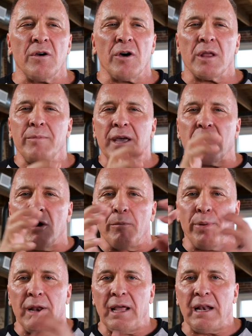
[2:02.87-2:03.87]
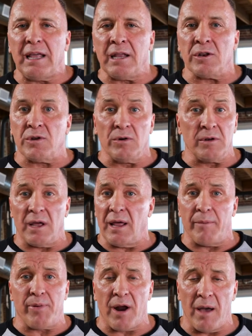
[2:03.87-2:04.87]
you wanna be completely in tune, and
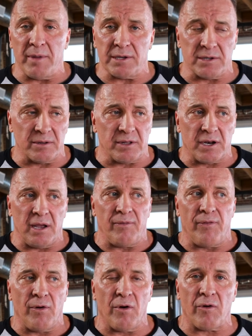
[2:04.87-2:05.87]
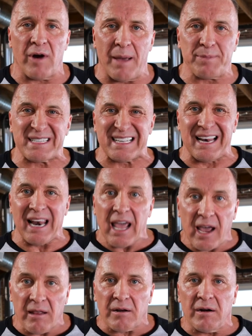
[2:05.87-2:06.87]
I promise you, 3-4 reps
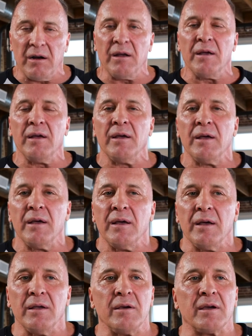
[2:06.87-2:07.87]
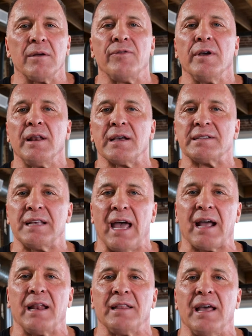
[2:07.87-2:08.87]
later, you're gonna feel
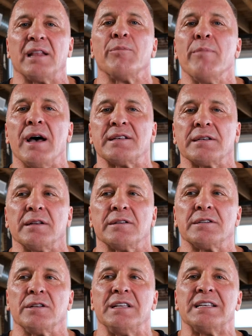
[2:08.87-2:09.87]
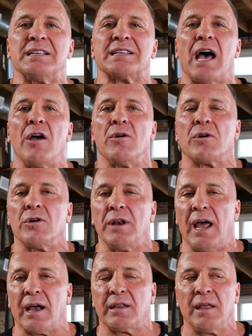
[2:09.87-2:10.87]
exactly that muscle. So this is how you
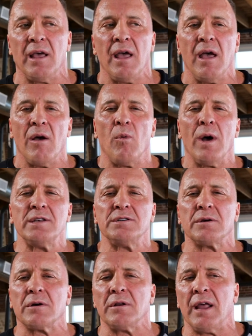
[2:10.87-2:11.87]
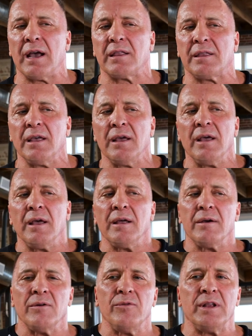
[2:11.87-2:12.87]
connect. And once you connect
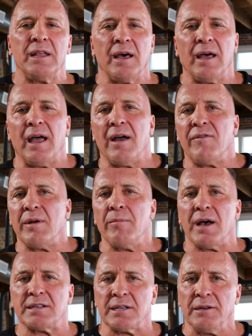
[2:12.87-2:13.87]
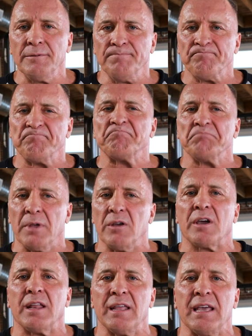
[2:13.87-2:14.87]
with every muscle,
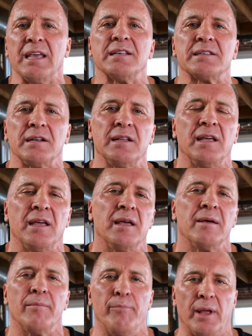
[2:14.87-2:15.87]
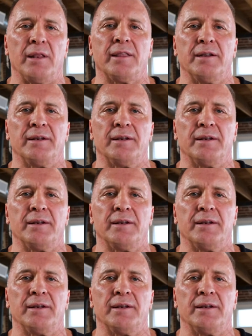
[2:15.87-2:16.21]
you can easily build